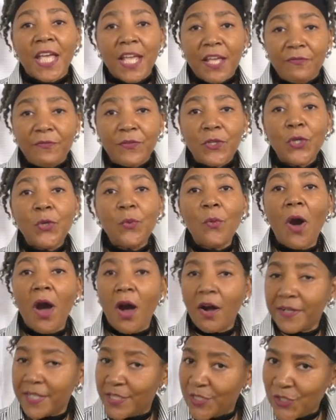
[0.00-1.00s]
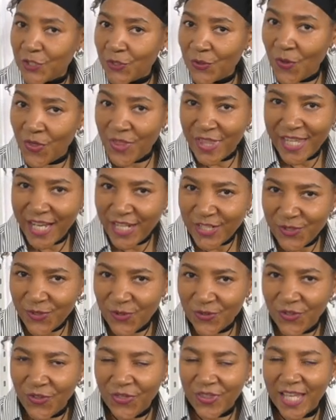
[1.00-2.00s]
If you are into that
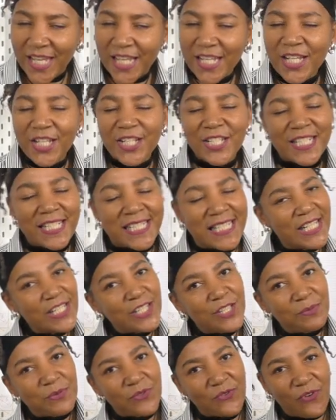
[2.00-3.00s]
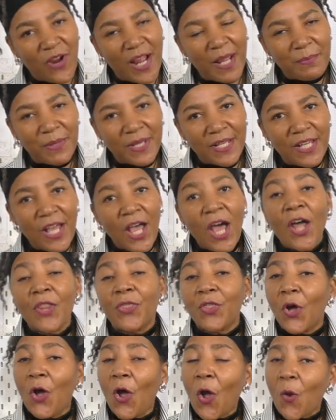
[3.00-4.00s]
sort of thing, consider subscribing.
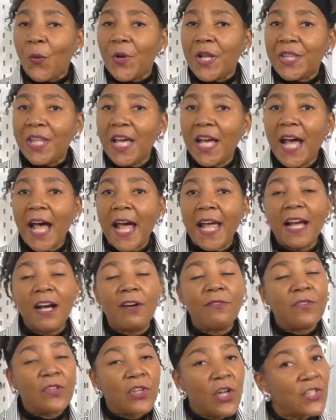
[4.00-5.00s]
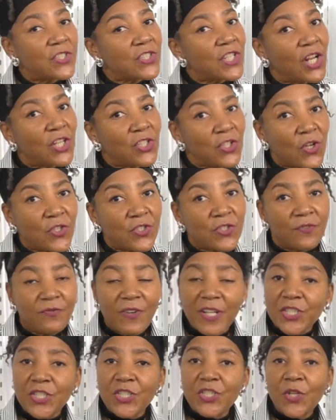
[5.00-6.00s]
Not only that, I have lots and lots of
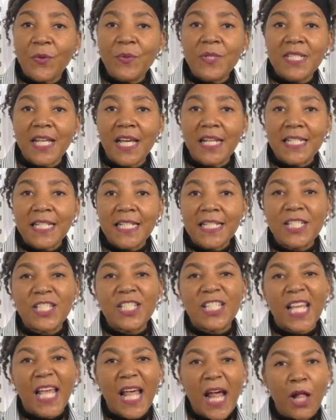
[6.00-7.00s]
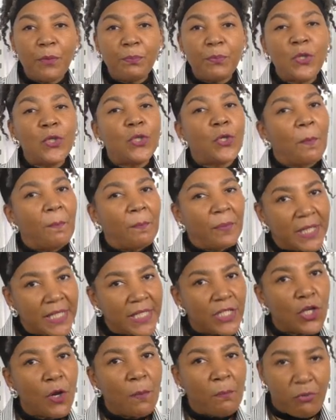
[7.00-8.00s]
fashion sewing techniques to help you
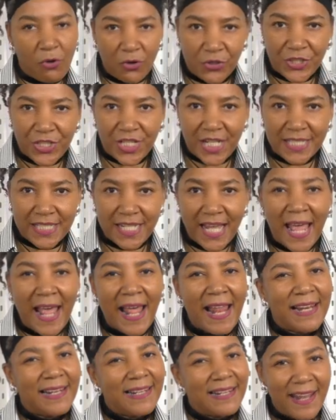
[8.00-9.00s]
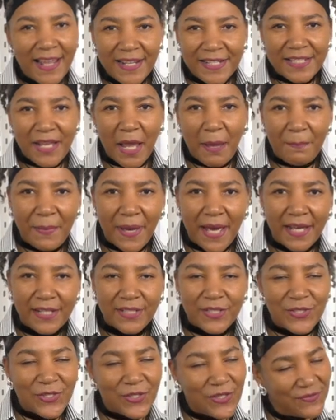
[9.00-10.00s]
complete your project. Let's get
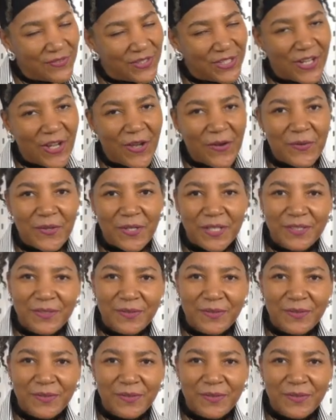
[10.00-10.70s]
back to the video.